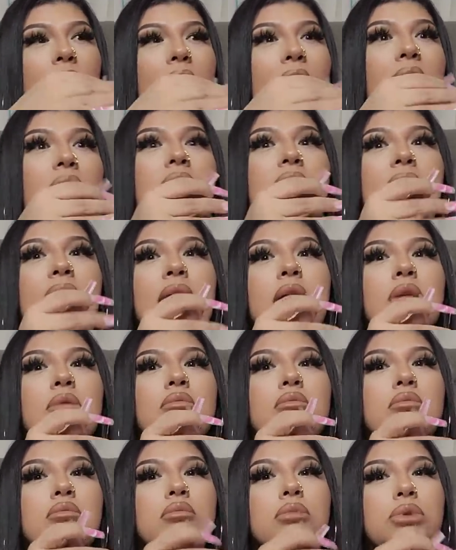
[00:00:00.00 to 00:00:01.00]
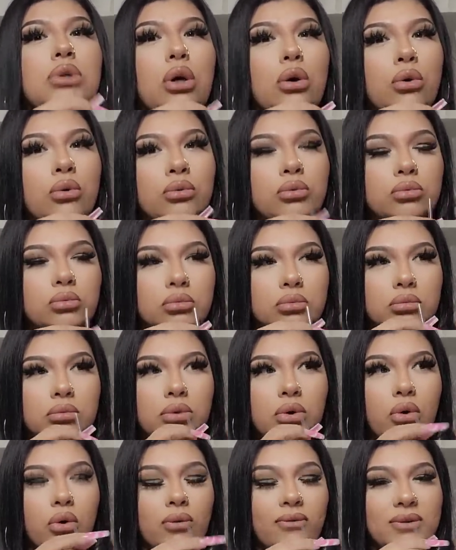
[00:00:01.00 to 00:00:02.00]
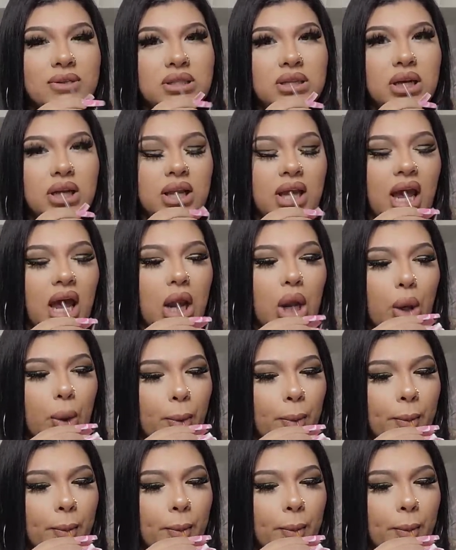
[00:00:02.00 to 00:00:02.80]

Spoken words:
I, like, don't know if it's good yet.